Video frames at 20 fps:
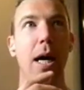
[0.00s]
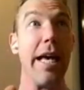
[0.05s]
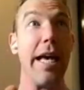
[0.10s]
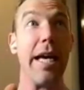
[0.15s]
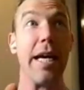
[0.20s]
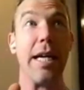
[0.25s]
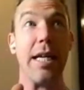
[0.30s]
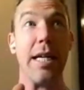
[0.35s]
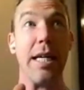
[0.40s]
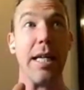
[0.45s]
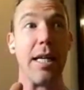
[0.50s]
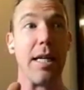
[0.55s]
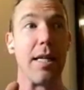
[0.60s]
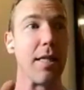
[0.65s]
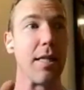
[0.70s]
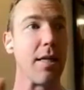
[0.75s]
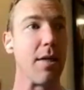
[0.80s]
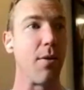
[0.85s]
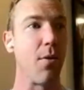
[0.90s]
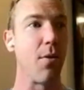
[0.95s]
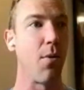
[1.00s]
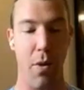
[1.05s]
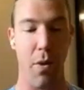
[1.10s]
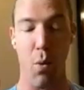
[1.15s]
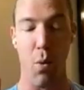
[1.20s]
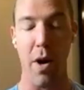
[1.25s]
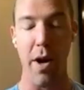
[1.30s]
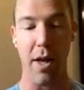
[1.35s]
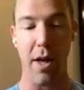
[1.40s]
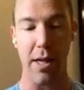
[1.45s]
and
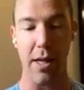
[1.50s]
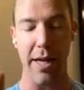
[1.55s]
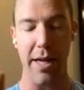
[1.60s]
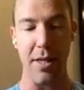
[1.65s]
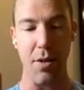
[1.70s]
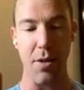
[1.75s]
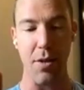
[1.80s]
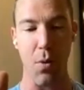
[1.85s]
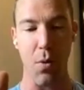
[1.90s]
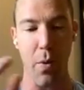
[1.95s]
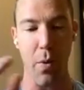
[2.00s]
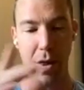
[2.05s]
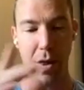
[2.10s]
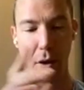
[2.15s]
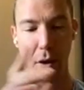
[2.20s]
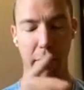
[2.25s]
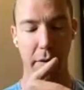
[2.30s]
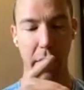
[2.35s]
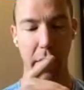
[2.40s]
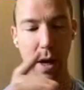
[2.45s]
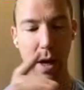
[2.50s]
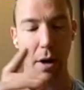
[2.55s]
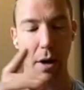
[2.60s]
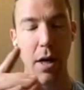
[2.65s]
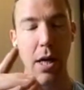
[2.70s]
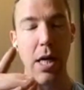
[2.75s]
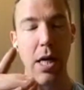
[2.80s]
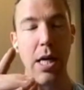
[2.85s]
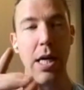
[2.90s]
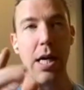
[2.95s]
with one of the clients I was with over
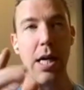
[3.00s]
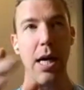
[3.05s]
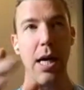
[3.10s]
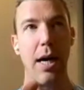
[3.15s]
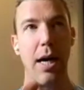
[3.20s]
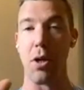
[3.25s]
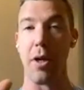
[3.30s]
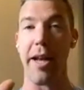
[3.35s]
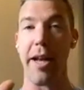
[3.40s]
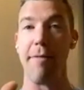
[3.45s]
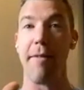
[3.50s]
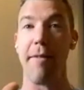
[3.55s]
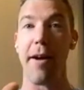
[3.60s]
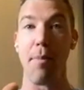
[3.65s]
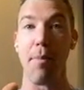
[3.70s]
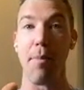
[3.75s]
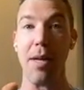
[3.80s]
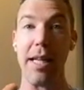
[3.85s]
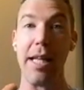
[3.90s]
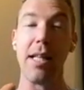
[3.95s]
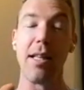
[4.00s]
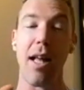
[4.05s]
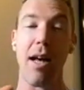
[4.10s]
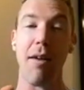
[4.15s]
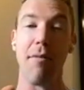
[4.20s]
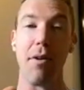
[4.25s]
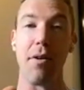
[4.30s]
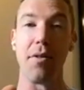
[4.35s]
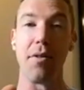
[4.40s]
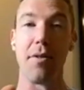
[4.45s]
there, just looking at vitamin D
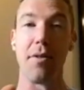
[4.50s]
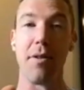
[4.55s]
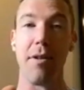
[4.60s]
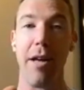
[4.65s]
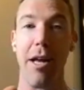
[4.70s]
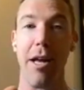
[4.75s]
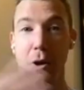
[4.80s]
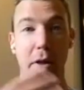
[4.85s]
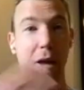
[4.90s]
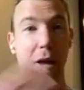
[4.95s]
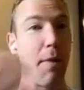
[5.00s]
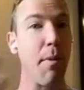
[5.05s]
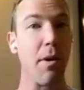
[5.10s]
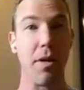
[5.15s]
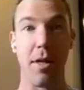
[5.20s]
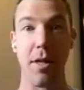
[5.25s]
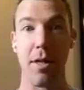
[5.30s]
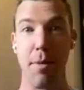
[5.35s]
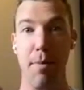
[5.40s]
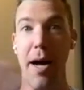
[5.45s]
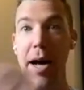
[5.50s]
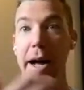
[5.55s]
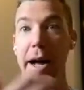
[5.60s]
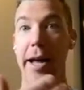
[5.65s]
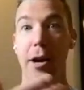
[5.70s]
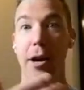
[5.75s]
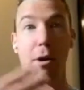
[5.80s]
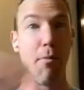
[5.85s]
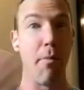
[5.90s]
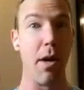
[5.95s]
levels. And so you're thinking about
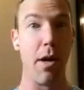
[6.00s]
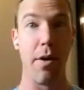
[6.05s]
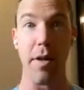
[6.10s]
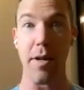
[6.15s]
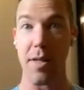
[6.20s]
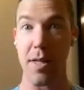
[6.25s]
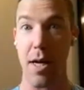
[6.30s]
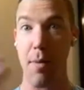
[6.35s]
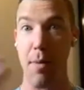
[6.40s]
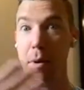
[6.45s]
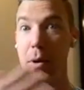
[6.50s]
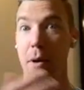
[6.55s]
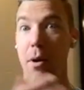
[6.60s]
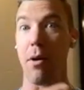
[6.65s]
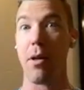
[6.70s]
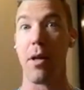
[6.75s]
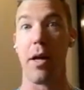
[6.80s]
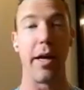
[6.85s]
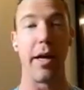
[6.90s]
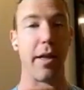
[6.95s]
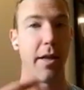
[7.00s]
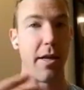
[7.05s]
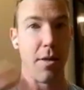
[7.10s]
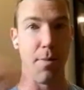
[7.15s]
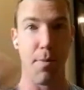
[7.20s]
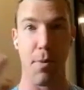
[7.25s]
Dubai, you're middle of the summer, like